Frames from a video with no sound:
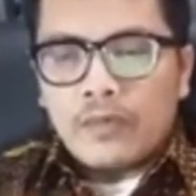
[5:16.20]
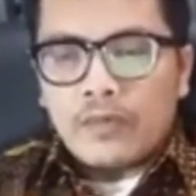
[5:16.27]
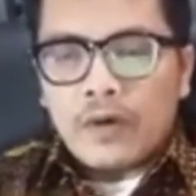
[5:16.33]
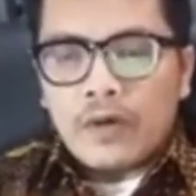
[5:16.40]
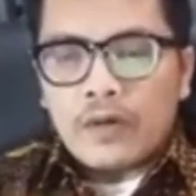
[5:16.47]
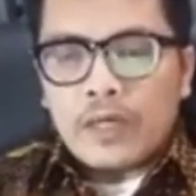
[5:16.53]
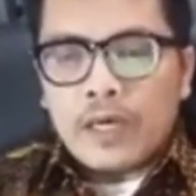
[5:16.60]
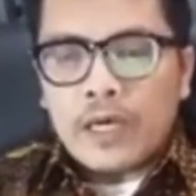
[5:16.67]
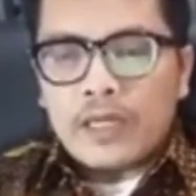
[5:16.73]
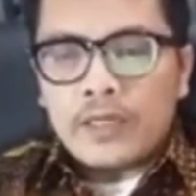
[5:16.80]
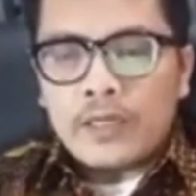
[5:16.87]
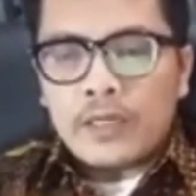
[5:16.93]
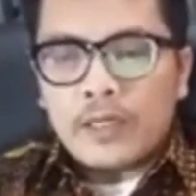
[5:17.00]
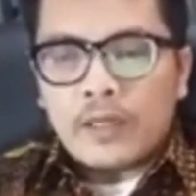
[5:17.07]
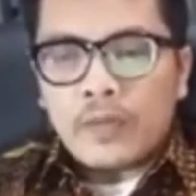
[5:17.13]

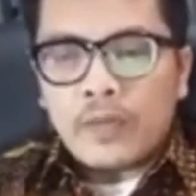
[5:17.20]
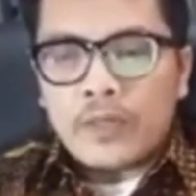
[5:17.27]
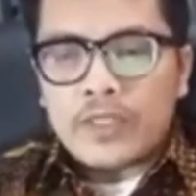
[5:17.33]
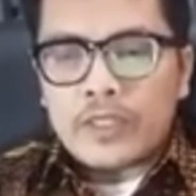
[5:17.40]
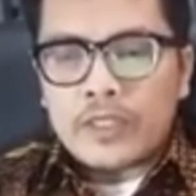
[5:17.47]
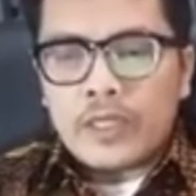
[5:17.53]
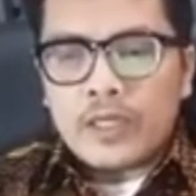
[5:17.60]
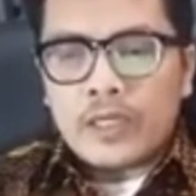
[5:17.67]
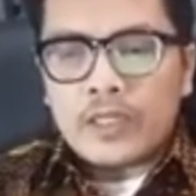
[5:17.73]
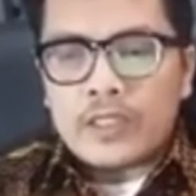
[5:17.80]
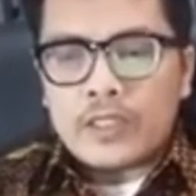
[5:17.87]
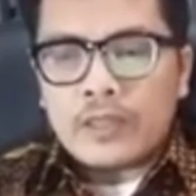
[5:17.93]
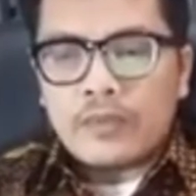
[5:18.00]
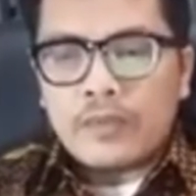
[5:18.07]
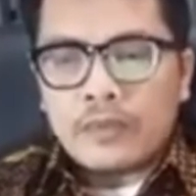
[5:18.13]
400 questionnaire
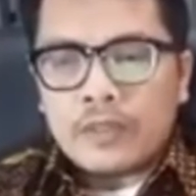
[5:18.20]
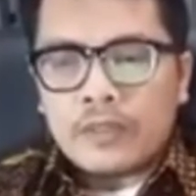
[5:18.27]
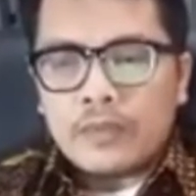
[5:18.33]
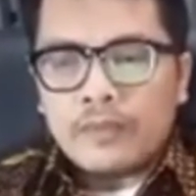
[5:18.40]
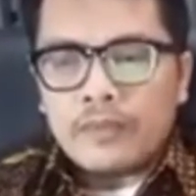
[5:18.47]
distributed.